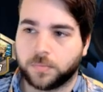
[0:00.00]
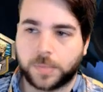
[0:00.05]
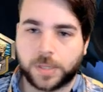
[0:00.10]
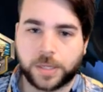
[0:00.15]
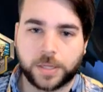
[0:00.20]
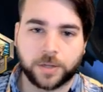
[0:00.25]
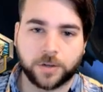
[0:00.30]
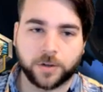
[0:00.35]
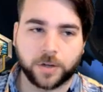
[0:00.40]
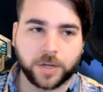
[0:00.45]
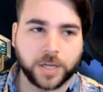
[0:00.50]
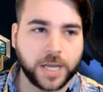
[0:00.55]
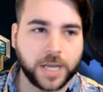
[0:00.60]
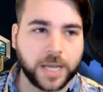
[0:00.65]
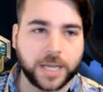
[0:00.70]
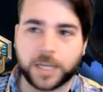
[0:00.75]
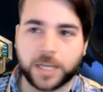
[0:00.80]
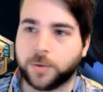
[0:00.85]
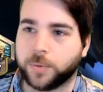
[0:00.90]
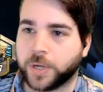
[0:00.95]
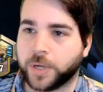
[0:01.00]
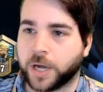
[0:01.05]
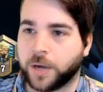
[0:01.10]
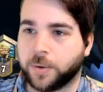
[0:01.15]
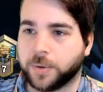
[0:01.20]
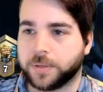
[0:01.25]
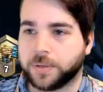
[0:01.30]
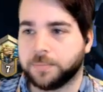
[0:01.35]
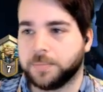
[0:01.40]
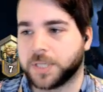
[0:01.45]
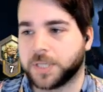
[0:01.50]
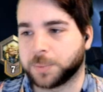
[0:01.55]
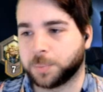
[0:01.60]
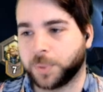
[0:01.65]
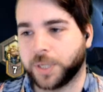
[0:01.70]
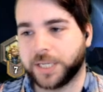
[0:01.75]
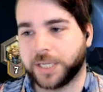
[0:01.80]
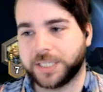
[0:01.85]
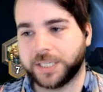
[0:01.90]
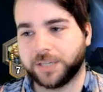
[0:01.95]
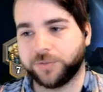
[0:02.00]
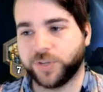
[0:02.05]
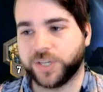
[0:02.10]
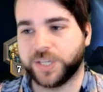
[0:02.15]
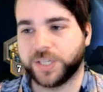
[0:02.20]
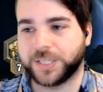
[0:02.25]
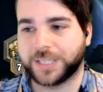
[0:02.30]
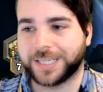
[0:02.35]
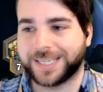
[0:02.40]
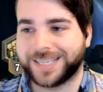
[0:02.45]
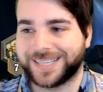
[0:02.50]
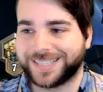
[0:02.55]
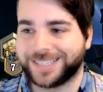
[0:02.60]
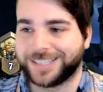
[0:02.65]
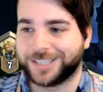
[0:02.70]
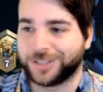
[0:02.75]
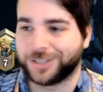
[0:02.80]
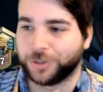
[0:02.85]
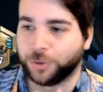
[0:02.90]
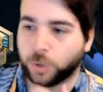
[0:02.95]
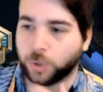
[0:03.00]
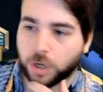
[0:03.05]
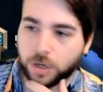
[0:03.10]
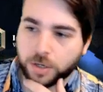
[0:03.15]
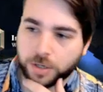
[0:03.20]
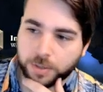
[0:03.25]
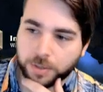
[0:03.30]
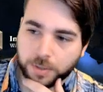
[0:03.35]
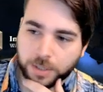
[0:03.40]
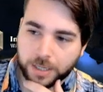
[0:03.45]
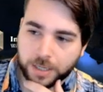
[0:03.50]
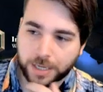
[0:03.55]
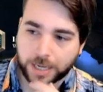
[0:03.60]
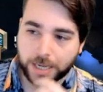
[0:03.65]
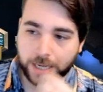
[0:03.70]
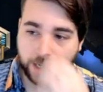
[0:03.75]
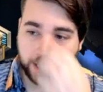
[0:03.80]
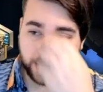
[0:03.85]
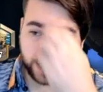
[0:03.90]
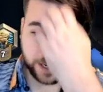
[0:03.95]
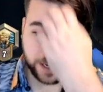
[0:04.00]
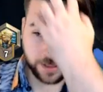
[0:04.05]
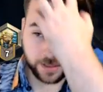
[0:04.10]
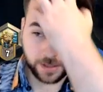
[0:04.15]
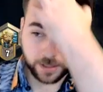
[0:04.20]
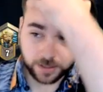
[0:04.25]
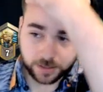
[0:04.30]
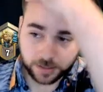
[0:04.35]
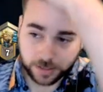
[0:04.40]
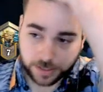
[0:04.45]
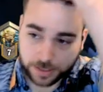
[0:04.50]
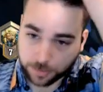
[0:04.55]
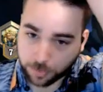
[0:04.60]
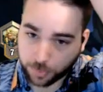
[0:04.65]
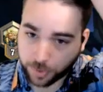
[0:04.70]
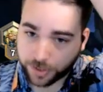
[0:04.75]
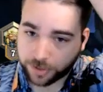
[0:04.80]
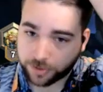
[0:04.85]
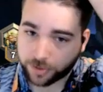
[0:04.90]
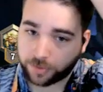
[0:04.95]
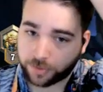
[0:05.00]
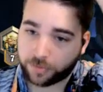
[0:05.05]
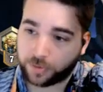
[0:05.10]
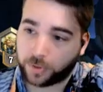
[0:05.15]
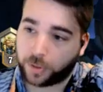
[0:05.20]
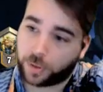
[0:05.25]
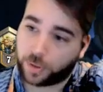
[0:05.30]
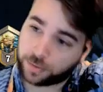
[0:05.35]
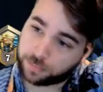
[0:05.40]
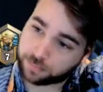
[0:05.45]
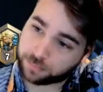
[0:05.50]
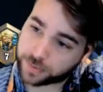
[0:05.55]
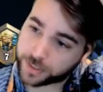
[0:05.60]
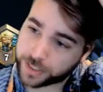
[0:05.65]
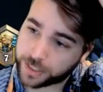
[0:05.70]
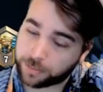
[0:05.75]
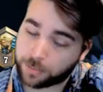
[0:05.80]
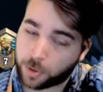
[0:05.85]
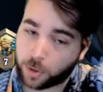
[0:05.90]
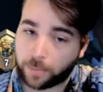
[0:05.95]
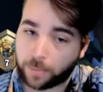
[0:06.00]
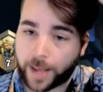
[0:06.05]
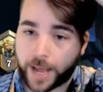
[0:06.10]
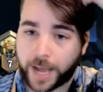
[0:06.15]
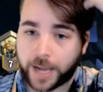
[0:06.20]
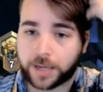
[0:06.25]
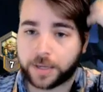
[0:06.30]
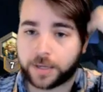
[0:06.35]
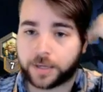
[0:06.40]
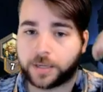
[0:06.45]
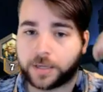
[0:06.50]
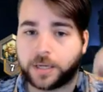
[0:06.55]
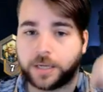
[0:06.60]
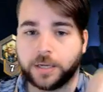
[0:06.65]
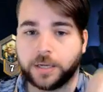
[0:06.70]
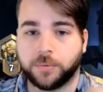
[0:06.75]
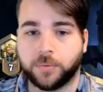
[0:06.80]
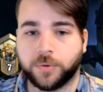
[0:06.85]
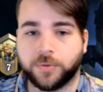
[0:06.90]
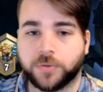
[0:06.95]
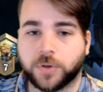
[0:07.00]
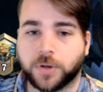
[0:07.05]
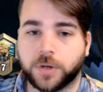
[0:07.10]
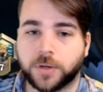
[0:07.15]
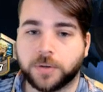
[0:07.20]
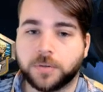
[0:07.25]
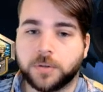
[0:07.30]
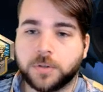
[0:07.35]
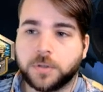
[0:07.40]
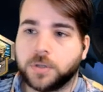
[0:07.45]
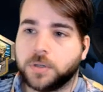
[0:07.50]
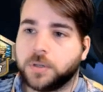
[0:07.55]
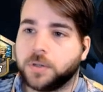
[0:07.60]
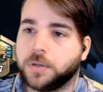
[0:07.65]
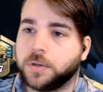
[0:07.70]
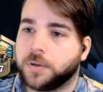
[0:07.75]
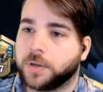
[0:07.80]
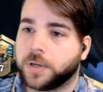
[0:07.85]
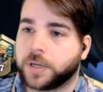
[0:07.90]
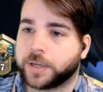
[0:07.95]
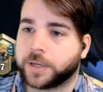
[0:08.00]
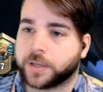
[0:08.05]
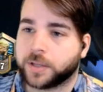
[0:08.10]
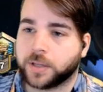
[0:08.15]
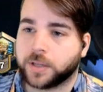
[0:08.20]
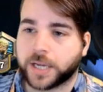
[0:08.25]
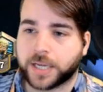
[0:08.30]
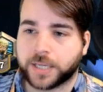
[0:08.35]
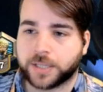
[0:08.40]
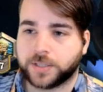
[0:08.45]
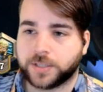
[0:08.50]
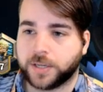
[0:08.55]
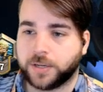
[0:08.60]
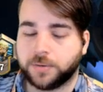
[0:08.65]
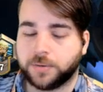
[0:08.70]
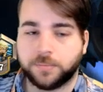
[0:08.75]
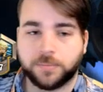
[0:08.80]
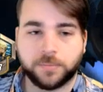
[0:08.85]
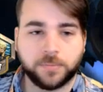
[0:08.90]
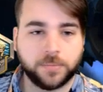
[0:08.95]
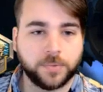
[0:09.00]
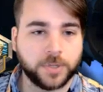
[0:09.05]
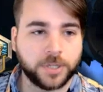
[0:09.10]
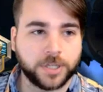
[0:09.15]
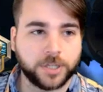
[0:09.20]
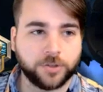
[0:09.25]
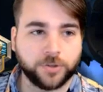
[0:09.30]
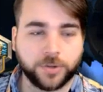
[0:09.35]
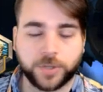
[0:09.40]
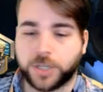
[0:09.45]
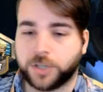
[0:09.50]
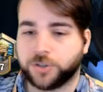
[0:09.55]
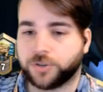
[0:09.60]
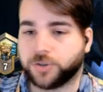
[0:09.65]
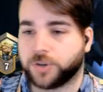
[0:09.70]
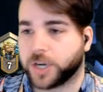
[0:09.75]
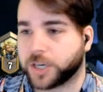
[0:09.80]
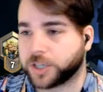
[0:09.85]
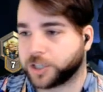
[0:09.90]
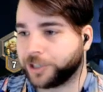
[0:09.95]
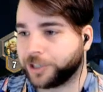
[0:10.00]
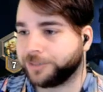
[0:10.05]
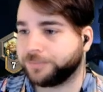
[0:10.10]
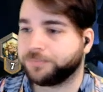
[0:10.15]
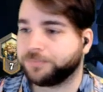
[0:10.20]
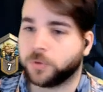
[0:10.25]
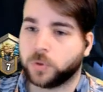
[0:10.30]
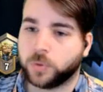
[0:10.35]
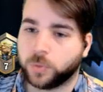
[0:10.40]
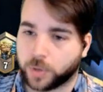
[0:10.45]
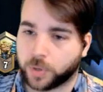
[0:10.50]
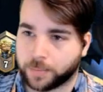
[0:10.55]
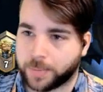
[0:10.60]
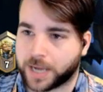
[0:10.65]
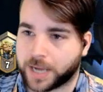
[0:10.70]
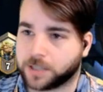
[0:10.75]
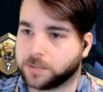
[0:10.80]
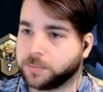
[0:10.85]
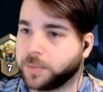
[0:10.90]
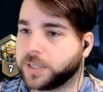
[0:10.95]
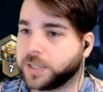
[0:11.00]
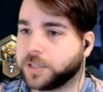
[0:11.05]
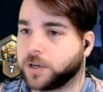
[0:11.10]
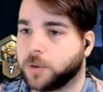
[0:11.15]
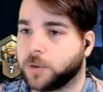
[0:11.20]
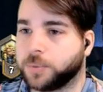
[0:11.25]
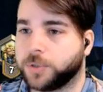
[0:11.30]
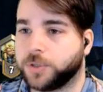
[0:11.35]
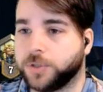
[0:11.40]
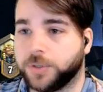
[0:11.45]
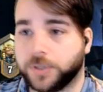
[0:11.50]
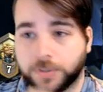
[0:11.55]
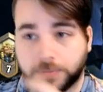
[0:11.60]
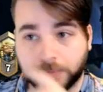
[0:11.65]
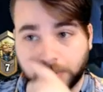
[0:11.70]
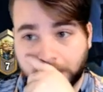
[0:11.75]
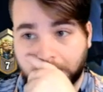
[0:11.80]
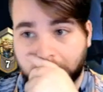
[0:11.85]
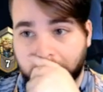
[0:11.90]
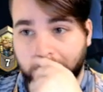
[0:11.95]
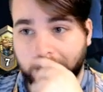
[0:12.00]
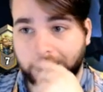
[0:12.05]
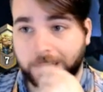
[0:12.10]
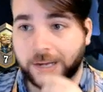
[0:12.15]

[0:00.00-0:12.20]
Okay, here we are with MisplayTV's Zoolock. I think this is pretty straightforward. Send them all back. We've got, like I said during the introduction, we want to maximize our opportunity for hitting